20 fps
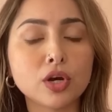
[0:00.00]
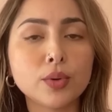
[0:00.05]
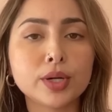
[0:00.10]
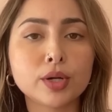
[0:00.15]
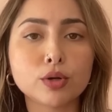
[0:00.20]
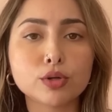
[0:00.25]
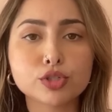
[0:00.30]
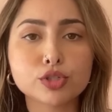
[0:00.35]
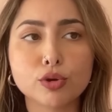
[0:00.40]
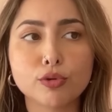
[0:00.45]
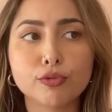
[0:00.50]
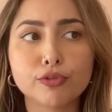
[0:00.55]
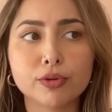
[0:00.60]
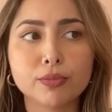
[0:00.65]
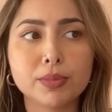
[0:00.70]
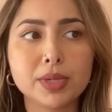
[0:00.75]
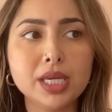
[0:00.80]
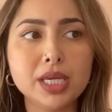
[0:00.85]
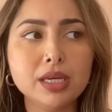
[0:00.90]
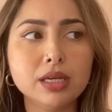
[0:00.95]
And also for
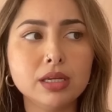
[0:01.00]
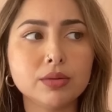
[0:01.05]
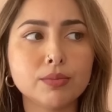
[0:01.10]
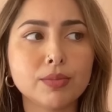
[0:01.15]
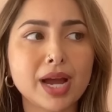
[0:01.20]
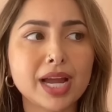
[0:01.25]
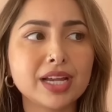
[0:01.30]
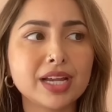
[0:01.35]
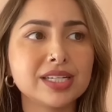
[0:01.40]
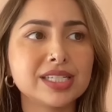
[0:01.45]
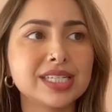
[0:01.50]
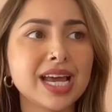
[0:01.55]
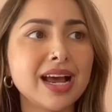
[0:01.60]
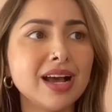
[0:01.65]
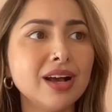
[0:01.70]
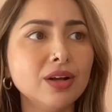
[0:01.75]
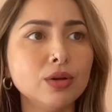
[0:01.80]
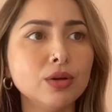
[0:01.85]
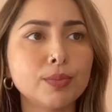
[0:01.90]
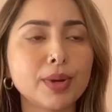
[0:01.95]
me, I could
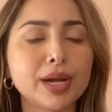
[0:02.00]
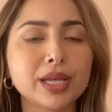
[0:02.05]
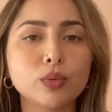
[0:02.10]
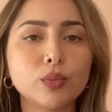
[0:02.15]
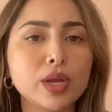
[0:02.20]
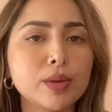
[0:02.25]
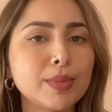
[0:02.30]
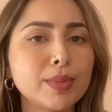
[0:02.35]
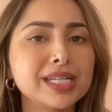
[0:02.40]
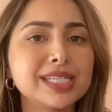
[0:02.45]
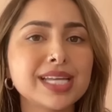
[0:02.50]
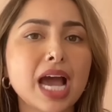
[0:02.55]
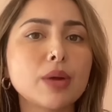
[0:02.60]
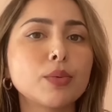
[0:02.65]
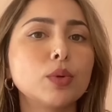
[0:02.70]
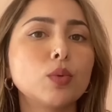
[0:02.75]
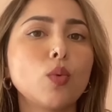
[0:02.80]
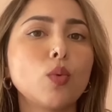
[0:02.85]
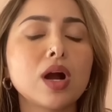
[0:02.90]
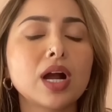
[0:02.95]
tell by the way my dad
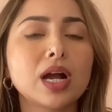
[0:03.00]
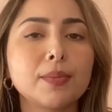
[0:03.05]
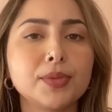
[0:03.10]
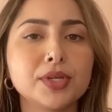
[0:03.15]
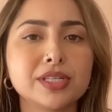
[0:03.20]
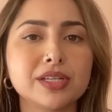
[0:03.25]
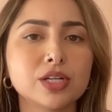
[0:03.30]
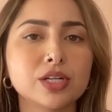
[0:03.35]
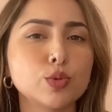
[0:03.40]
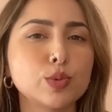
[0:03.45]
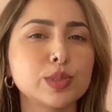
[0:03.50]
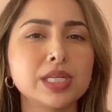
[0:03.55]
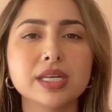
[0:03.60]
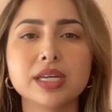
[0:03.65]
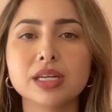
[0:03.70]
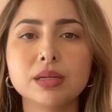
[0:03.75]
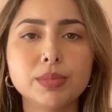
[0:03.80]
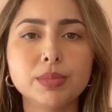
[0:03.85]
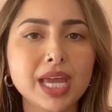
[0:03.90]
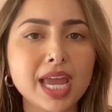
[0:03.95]
would walk up the stairs, was he
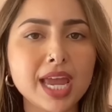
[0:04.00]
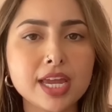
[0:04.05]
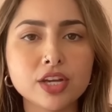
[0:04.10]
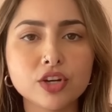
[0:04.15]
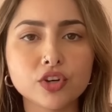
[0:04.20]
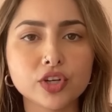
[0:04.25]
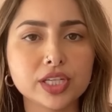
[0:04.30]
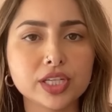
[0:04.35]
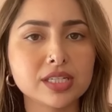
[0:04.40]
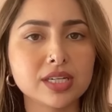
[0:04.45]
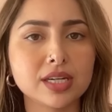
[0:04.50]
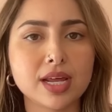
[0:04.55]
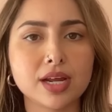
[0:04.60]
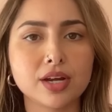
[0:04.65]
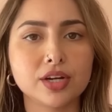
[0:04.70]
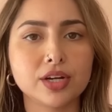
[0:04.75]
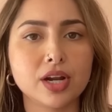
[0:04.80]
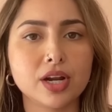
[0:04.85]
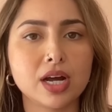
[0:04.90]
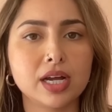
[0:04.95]
going to be angry today
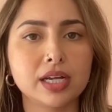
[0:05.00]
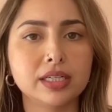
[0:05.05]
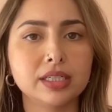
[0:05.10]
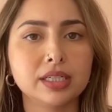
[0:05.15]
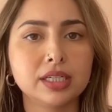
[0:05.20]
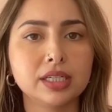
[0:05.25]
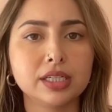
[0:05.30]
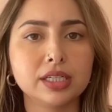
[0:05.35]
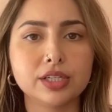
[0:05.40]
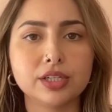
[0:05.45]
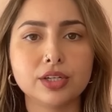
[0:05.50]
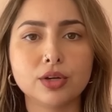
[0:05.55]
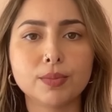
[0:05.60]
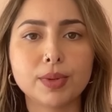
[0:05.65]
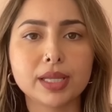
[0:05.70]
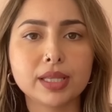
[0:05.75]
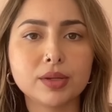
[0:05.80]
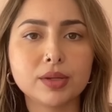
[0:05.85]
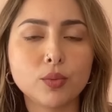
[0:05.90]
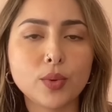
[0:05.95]
or not? You know,
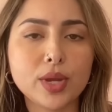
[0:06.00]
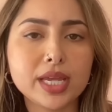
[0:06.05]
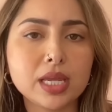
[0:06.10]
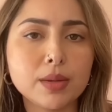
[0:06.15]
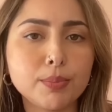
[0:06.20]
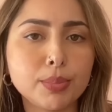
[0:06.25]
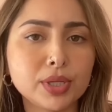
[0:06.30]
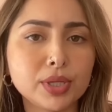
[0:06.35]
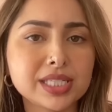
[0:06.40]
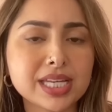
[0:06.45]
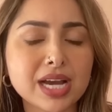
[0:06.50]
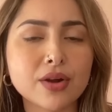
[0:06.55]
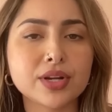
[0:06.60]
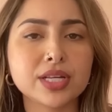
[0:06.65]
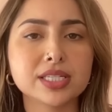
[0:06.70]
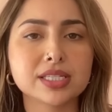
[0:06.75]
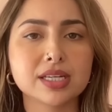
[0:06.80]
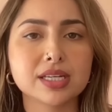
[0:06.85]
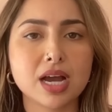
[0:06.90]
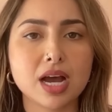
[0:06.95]
by the way he put down
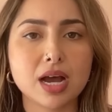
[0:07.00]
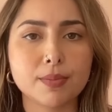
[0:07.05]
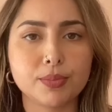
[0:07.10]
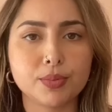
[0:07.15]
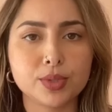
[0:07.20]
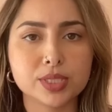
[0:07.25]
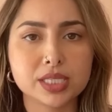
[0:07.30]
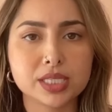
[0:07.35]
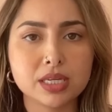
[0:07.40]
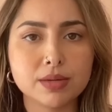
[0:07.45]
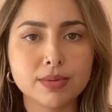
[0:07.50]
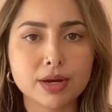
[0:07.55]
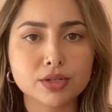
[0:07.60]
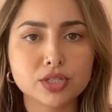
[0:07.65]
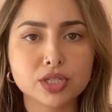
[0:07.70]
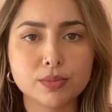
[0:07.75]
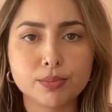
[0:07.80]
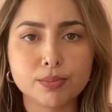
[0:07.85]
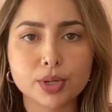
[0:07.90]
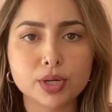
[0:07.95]
his cup, was he about
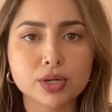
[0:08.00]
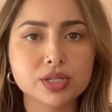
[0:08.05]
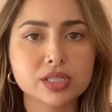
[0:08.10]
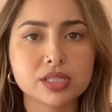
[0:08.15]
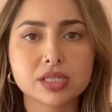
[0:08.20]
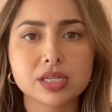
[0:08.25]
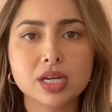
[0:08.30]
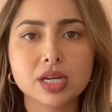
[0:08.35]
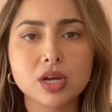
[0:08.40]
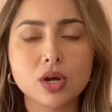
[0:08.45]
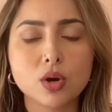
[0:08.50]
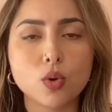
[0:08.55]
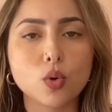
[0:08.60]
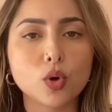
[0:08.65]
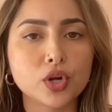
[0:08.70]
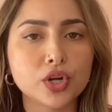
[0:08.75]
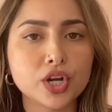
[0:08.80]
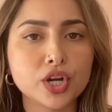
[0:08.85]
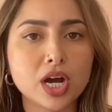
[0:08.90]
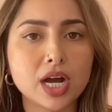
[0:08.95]
to burst
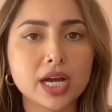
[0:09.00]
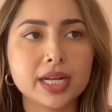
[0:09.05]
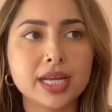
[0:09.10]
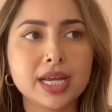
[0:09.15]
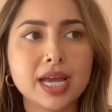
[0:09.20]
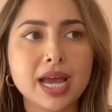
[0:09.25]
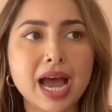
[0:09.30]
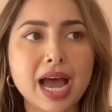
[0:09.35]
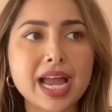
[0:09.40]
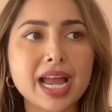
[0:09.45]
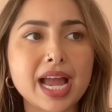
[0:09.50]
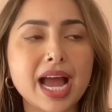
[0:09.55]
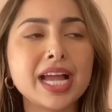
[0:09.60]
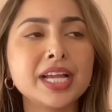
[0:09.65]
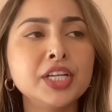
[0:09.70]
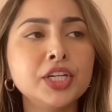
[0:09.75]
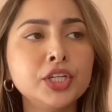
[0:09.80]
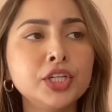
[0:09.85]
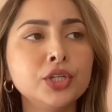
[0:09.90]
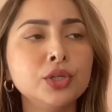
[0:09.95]
or not. I, I
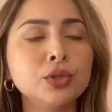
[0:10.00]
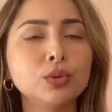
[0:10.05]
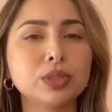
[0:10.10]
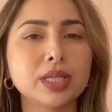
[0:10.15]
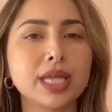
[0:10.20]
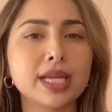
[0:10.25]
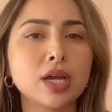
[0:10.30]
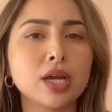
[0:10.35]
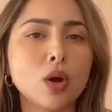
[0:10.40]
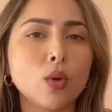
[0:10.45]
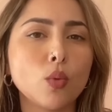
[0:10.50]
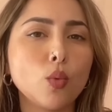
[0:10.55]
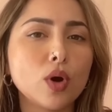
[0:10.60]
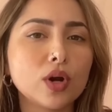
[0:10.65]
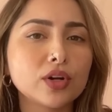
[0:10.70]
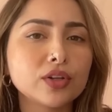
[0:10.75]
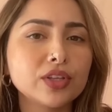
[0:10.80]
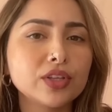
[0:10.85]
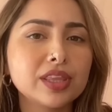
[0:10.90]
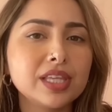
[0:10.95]
knew like what
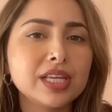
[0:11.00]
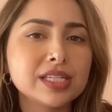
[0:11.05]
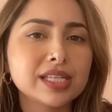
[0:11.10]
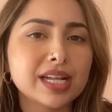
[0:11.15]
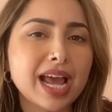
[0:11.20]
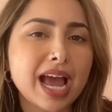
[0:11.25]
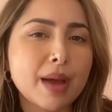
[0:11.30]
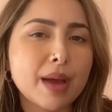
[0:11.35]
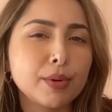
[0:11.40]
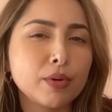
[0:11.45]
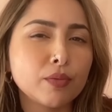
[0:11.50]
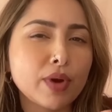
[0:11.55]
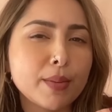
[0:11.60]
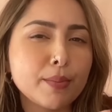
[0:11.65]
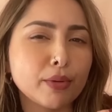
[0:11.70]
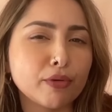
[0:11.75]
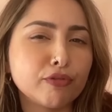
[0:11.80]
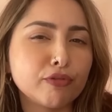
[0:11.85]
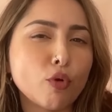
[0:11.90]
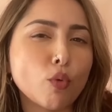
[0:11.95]
are the things that happen right
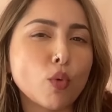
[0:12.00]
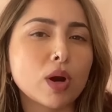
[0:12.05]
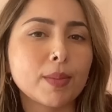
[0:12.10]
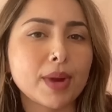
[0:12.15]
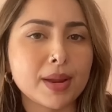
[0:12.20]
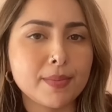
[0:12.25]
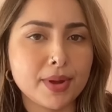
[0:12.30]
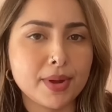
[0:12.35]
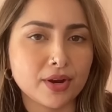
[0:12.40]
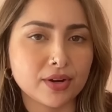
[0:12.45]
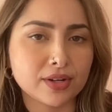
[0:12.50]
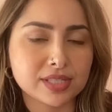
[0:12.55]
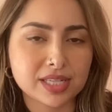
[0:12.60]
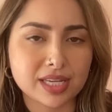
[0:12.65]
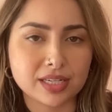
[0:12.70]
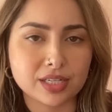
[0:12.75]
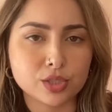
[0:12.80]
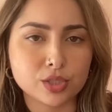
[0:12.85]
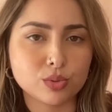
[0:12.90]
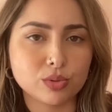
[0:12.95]
before my parents
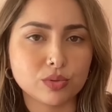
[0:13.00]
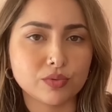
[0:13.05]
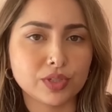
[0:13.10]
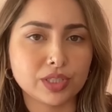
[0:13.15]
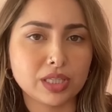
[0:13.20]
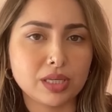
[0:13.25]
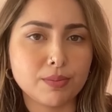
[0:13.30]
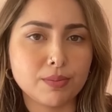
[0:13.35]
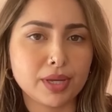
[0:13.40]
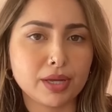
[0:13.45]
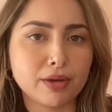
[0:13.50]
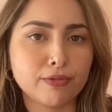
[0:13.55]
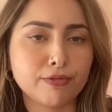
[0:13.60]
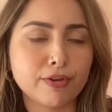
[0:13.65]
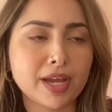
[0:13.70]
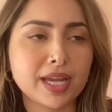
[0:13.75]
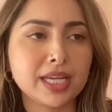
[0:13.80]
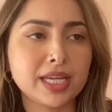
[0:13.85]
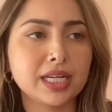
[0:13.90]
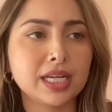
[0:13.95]
get into a really big
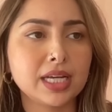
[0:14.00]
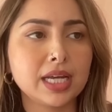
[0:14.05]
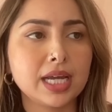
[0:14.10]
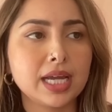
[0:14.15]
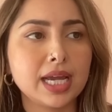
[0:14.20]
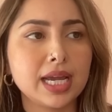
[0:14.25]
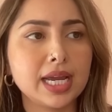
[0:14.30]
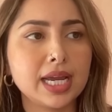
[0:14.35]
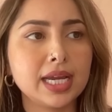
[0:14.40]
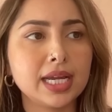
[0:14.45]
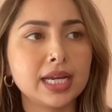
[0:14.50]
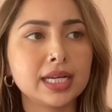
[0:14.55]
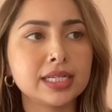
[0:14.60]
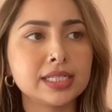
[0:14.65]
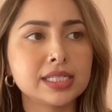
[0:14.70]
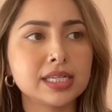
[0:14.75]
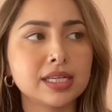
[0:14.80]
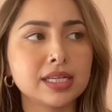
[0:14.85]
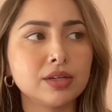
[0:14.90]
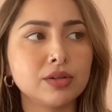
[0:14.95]
fight. Mm.
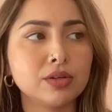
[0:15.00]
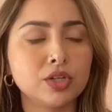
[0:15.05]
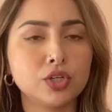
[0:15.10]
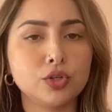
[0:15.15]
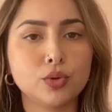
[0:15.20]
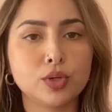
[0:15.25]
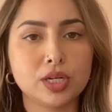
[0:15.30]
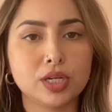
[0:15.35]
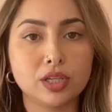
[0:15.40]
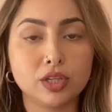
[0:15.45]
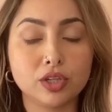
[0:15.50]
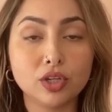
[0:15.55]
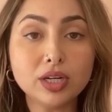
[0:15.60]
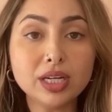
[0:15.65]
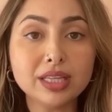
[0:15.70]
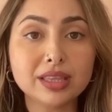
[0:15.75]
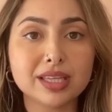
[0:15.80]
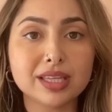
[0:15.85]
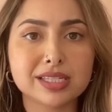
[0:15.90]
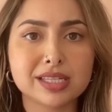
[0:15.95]
And you could look
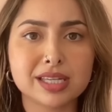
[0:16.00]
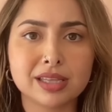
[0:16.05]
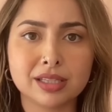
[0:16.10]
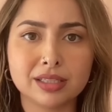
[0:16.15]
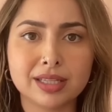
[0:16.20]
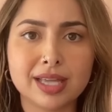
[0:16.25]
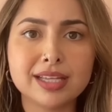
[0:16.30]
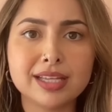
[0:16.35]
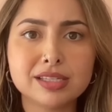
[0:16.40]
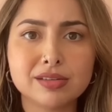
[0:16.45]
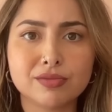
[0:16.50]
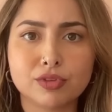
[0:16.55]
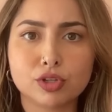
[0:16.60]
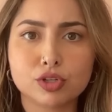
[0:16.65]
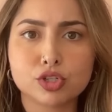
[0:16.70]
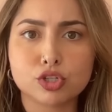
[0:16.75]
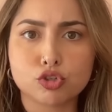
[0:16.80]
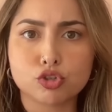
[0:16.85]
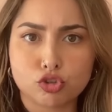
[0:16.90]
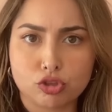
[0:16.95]
at this in the lens of
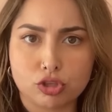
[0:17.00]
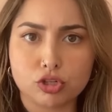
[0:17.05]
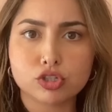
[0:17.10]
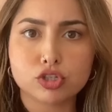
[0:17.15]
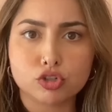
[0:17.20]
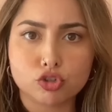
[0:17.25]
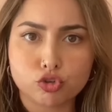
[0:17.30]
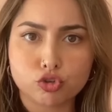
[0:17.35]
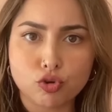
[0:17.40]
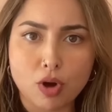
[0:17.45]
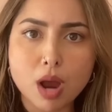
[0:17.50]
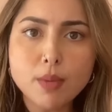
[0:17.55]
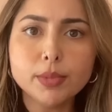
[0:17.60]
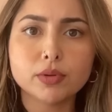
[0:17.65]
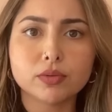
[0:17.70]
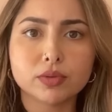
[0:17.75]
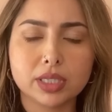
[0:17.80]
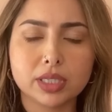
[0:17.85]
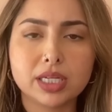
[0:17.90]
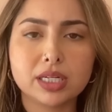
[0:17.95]
there's a there's a
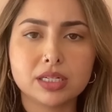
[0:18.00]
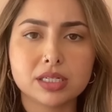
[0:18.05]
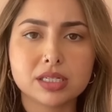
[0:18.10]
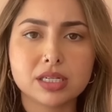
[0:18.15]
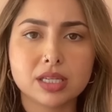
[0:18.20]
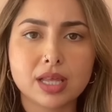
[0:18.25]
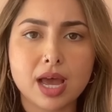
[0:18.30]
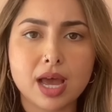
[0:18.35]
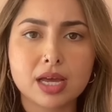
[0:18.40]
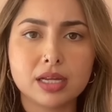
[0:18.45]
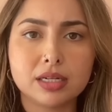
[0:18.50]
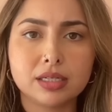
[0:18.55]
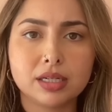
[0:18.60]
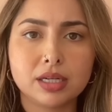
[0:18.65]
trauma related to that.